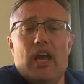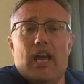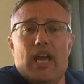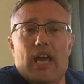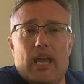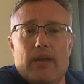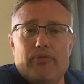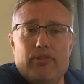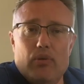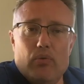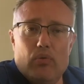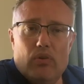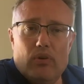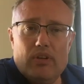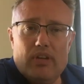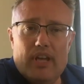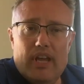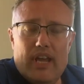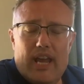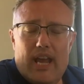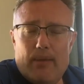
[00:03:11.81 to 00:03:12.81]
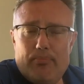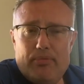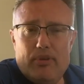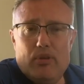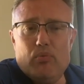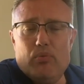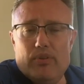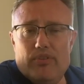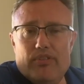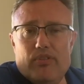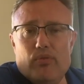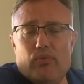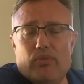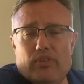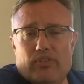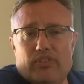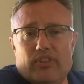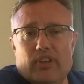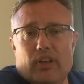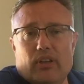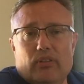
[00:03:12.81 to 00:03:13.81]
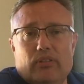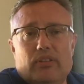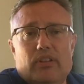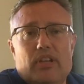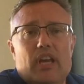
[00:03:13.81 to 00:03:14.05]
if you aren't happy with the result,